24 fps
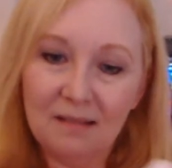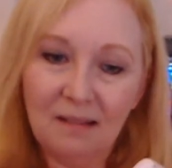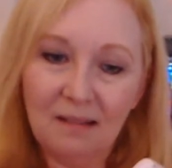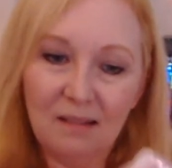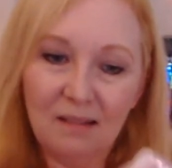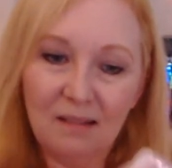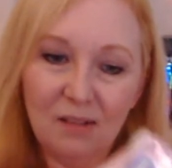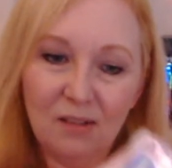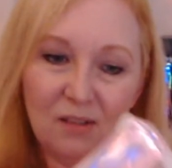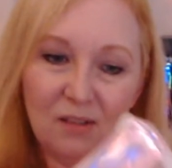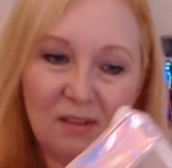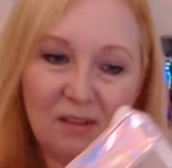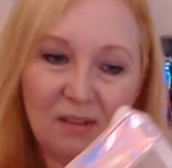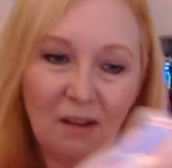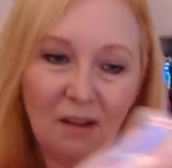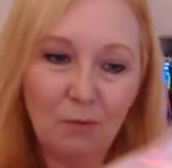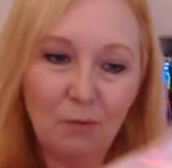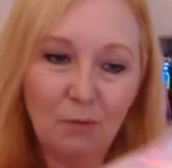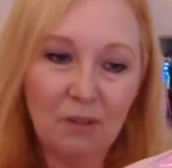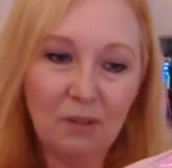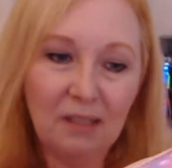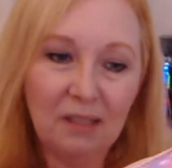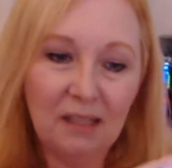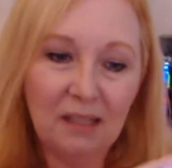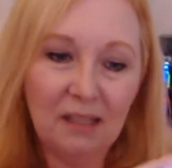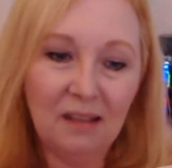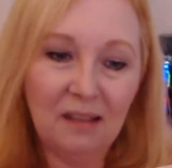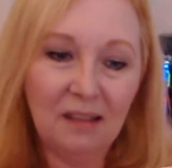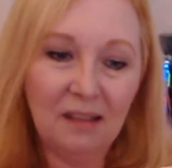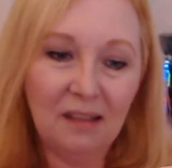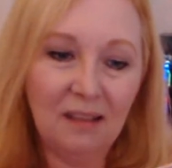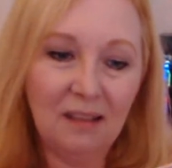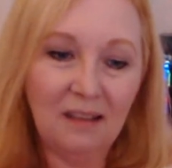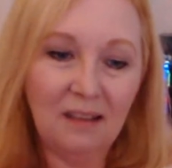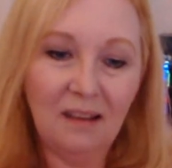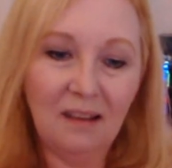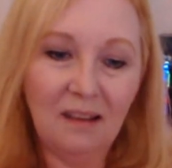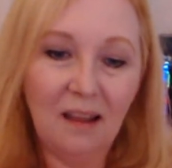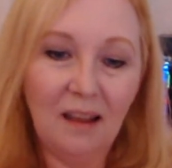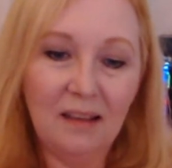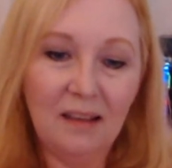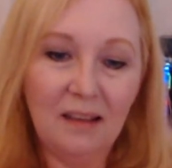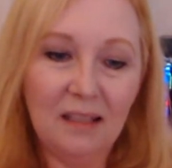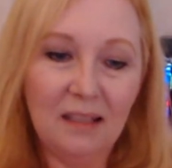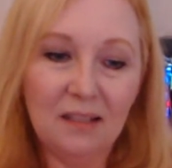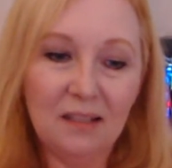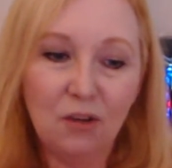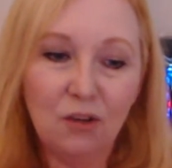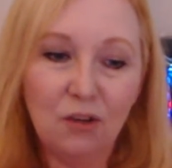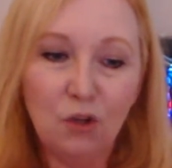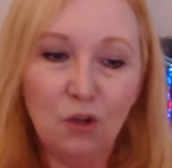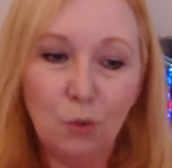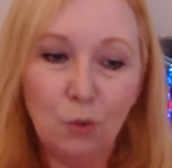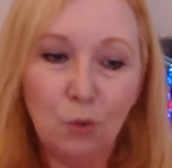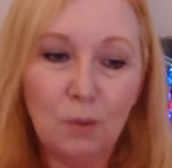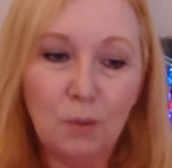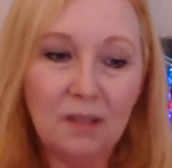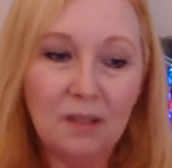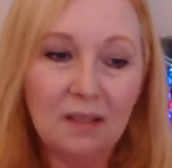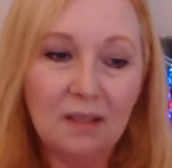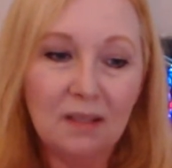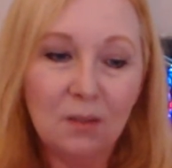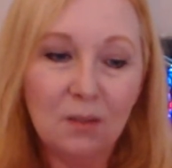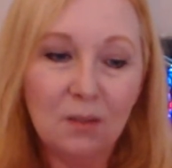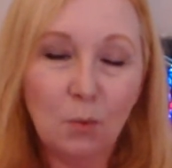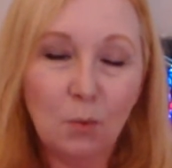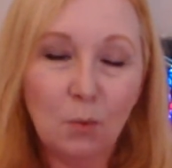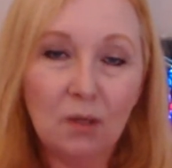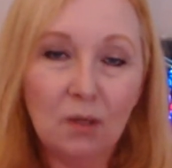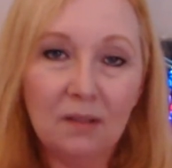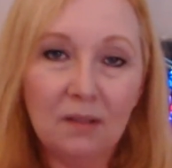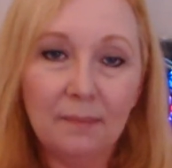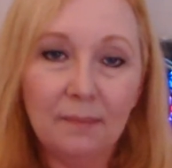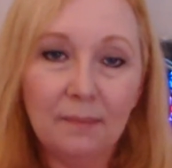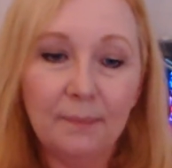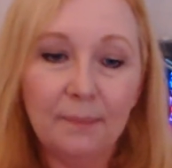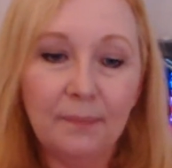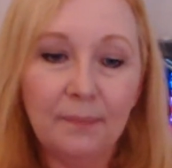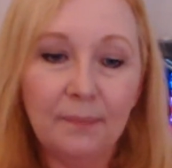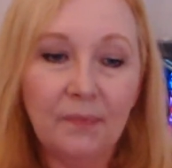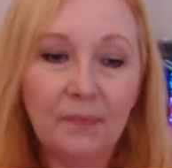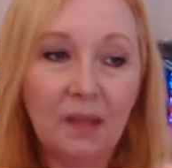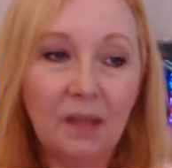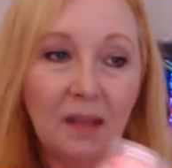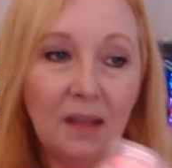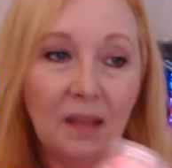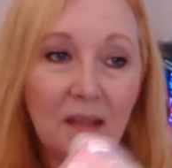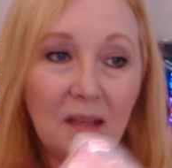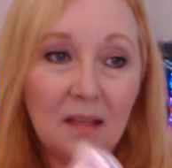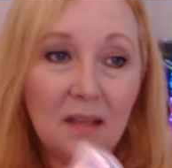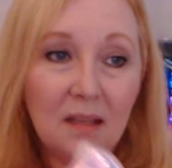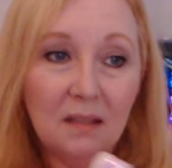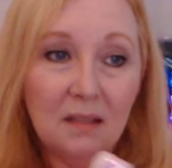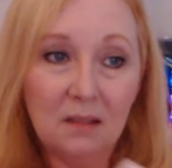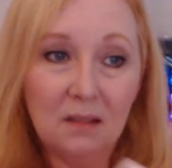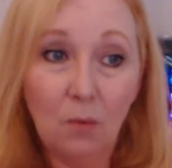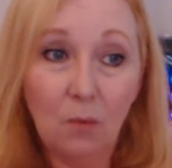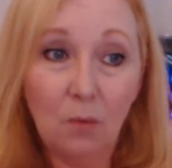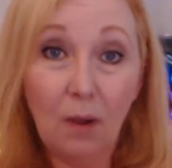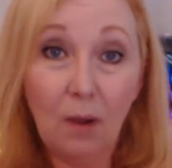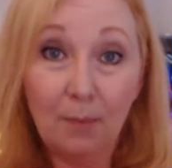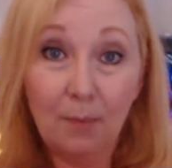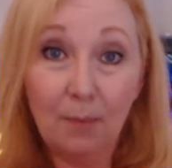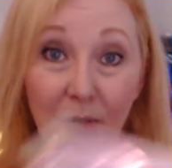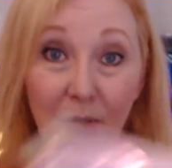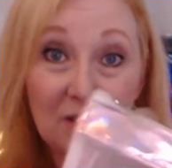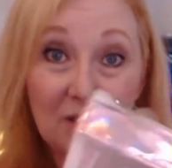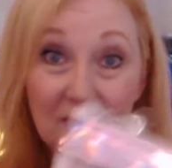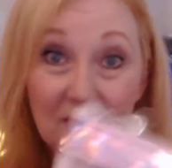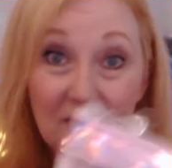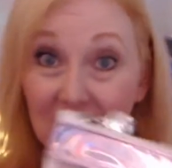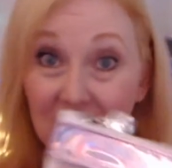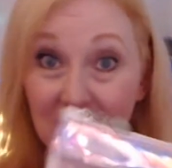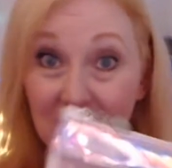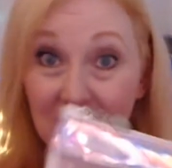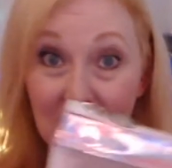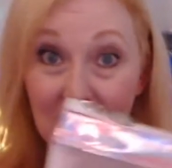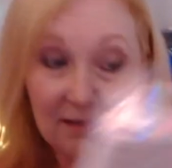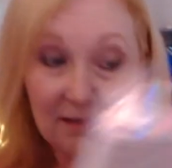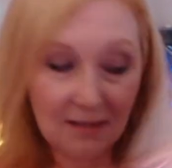There's not really anything I need to do with this one, so I'm just going to set this